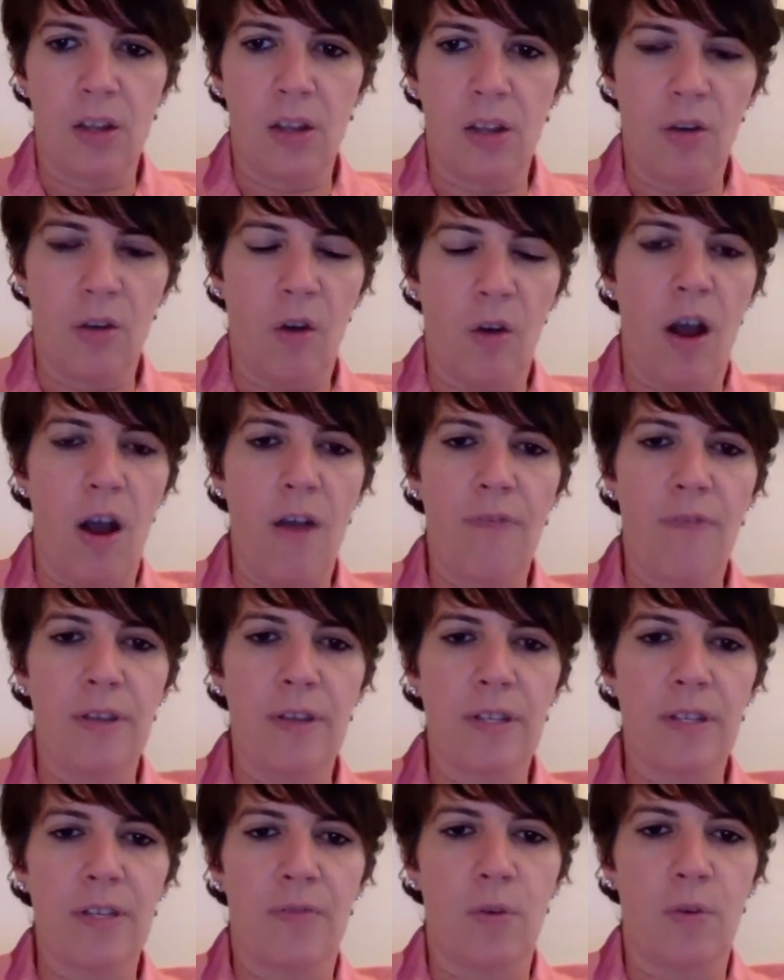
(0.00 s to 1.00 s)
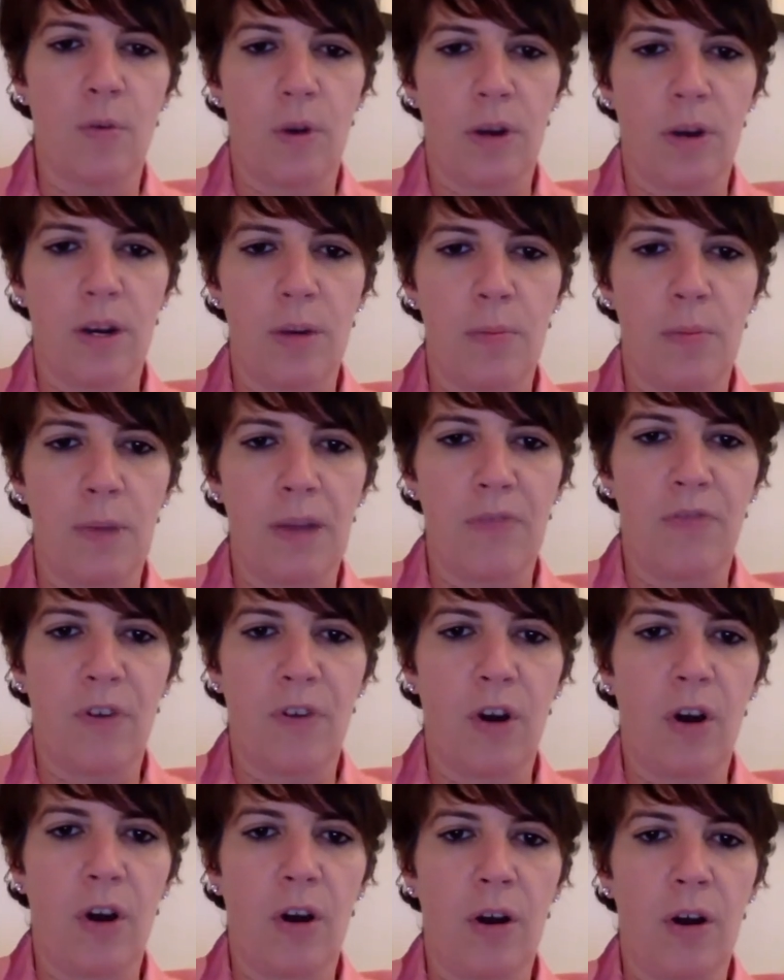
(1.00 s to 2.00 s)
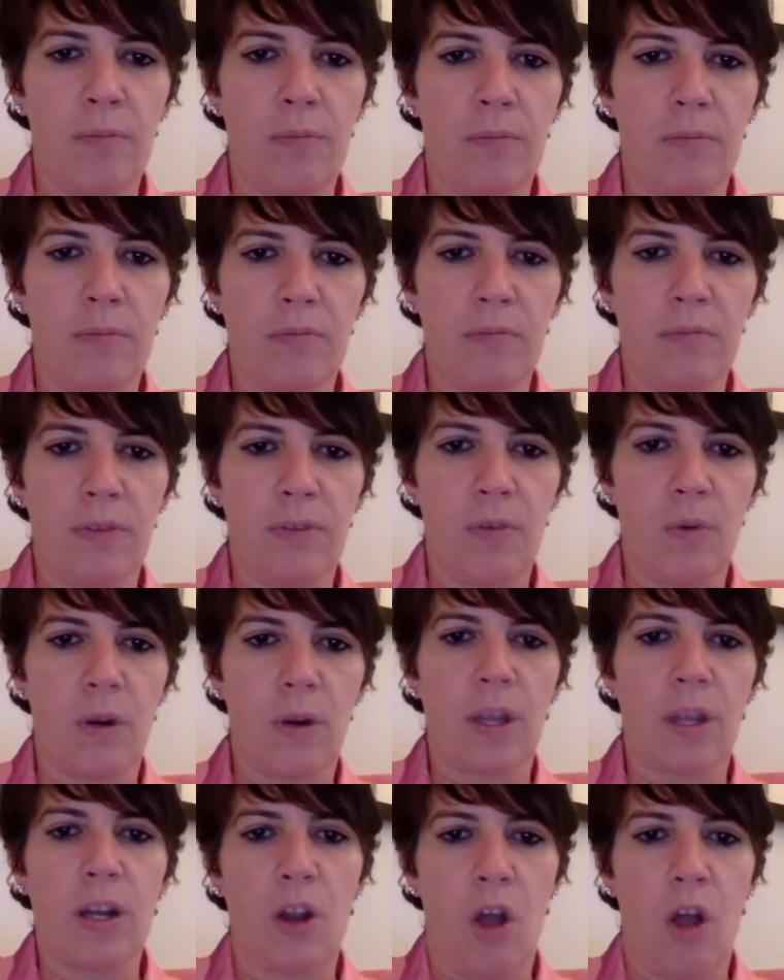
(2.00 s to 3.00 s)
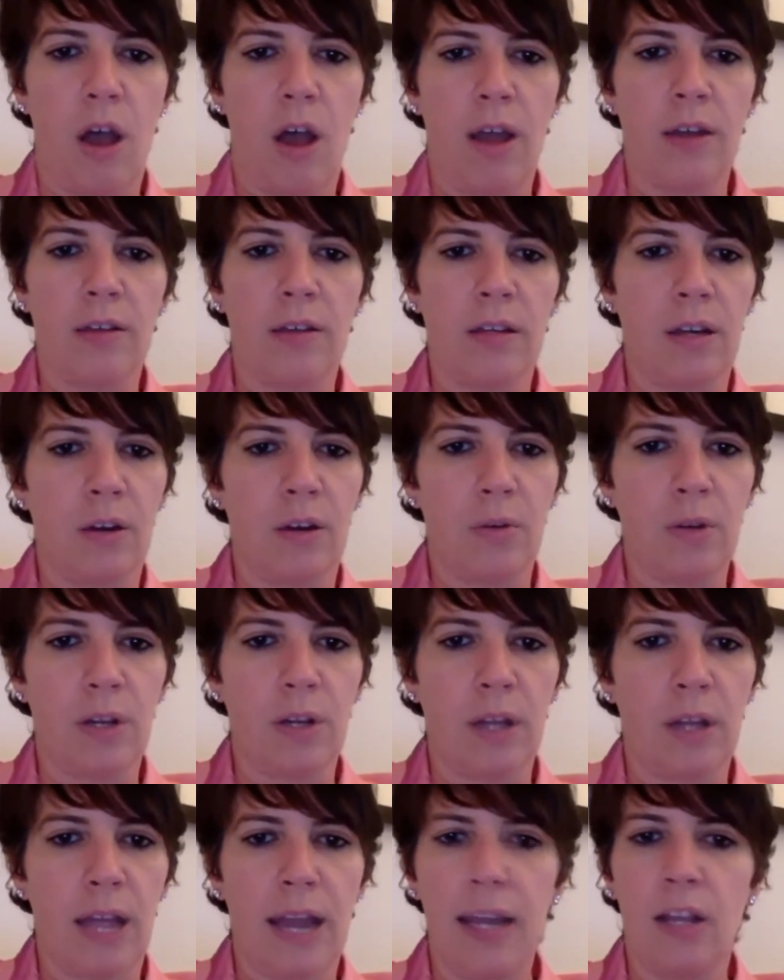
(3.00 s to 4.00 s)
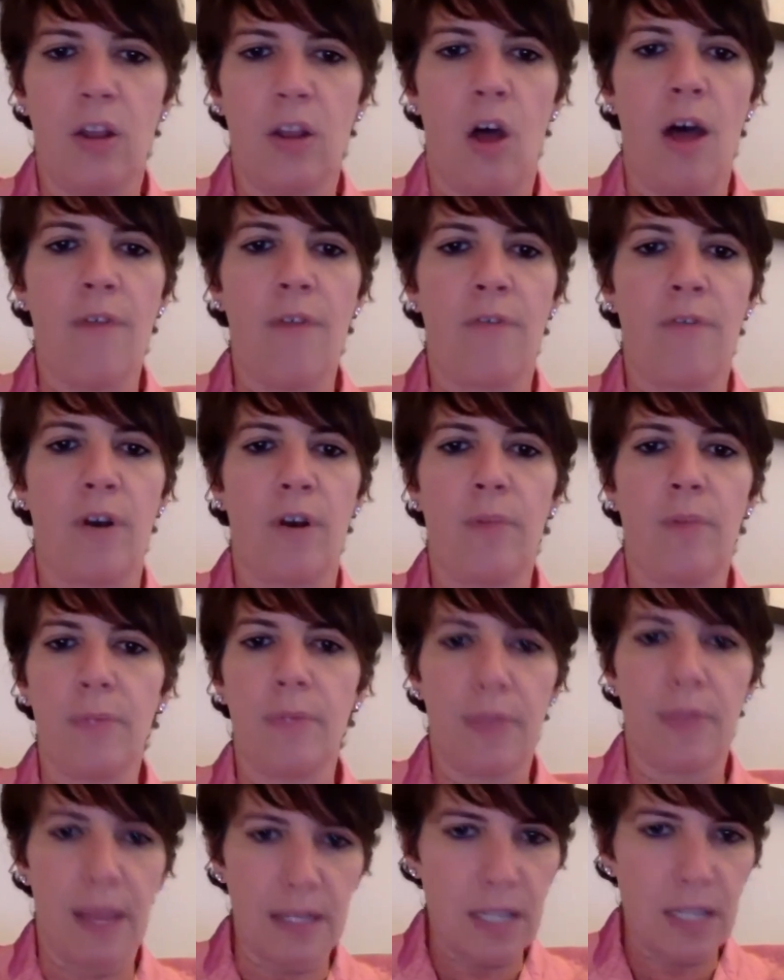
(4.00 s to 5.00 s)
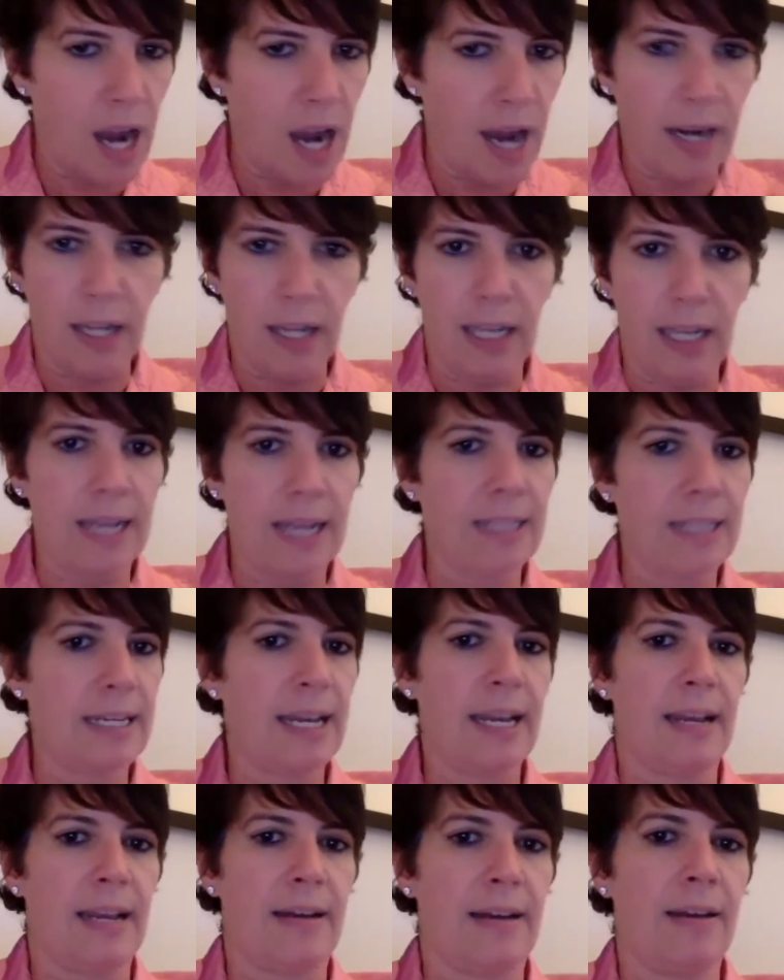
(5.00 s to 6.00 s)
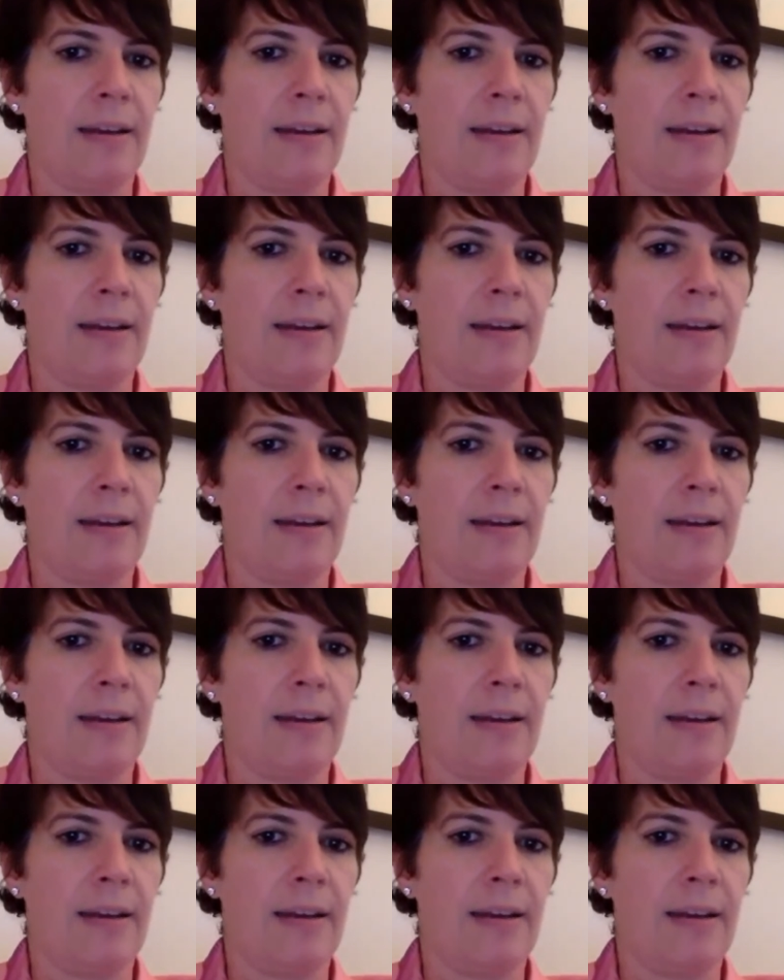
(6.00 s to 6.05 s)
Your office, if you're working a big firm, if you're working law, any law firm, that's kind of LinkedIn.